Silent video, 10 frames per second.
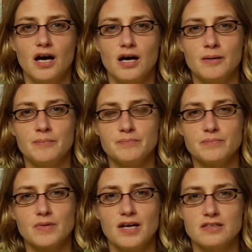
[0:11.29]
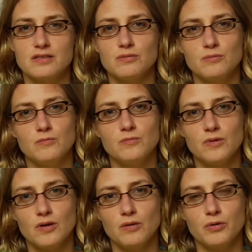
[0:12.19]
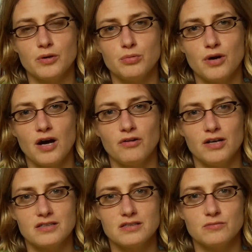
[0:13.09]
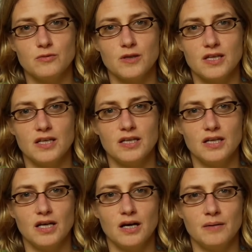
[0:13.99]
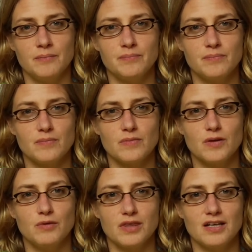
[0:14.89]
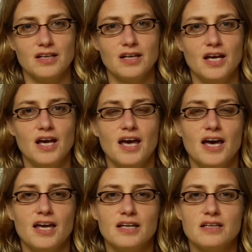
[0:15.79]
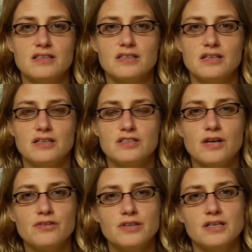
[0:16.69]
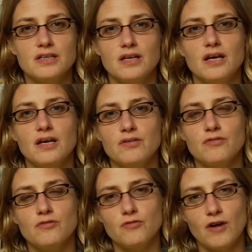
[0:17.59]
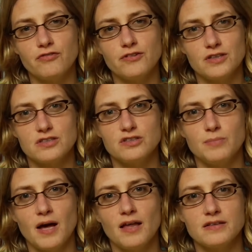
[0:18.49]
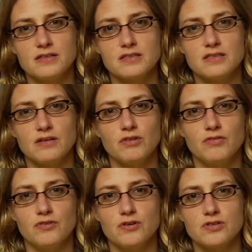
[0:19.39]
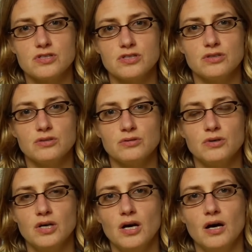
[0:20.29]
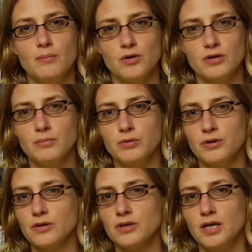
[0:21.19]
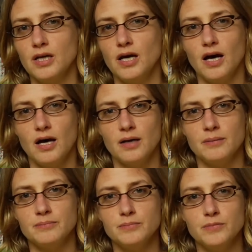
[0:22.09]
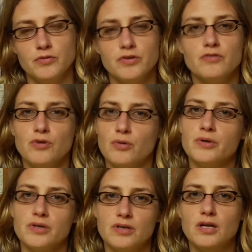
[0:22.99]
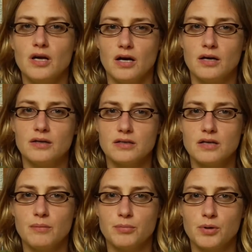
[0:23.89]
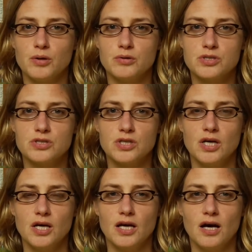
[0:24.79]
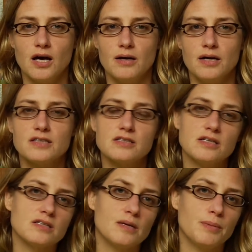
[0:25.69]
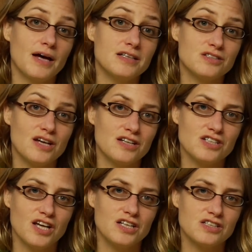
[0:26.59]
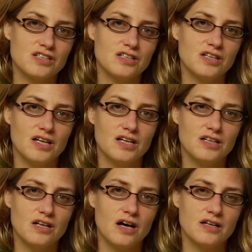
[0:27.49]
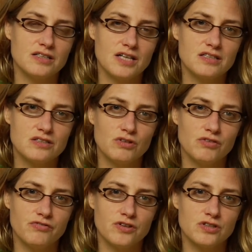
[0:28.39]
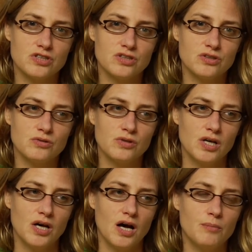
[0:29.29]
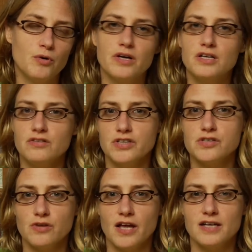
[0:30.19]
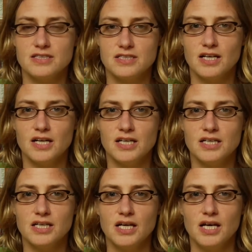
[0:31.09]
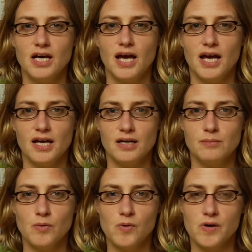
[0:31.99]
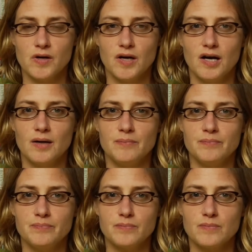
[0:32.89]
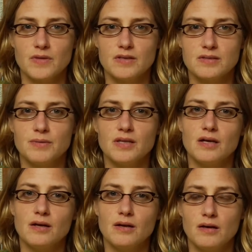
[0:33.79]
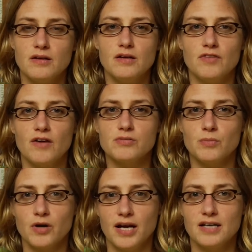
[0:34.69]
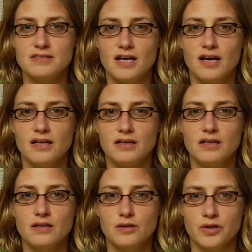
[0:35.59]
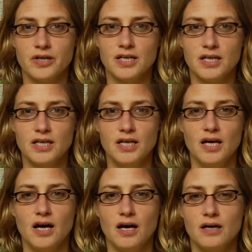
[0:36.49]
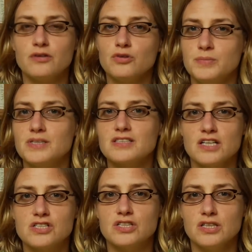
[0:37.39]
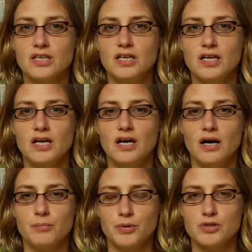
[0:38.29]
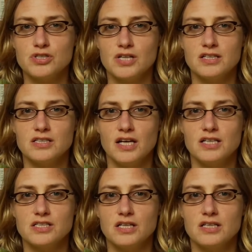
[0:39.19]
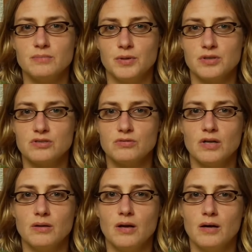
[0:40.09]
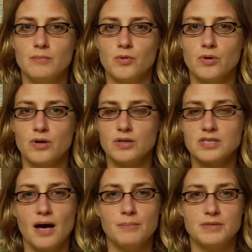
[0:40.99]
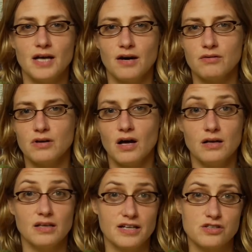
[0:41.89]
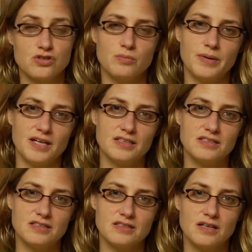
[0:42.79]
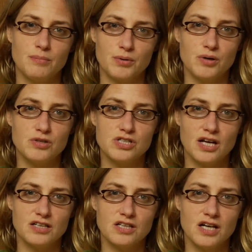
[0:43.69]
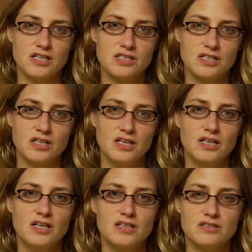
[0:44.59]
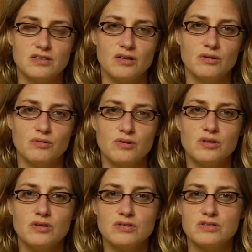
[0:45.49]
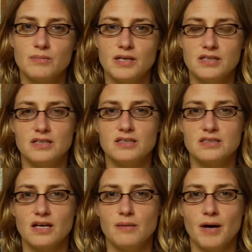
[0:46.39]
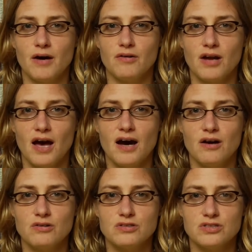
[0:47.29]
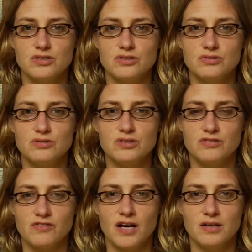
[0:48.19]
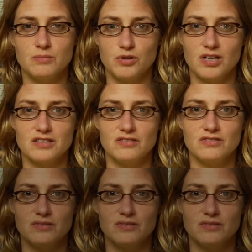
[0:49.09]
Um, it has the, the word progress within, um, within it, and it generally, in reference to politics, it refers to a more liberal, um, moving forward uh, approach. Uh, as it applies to education, it uh, tends to refer to a more individualized study and more um, something that uh, involves more hands-on learning, uh, group discussion approach to education, as opposed to a, a more top-down uh, lecture-based approach to education. So those are some ideas about how to define progressive.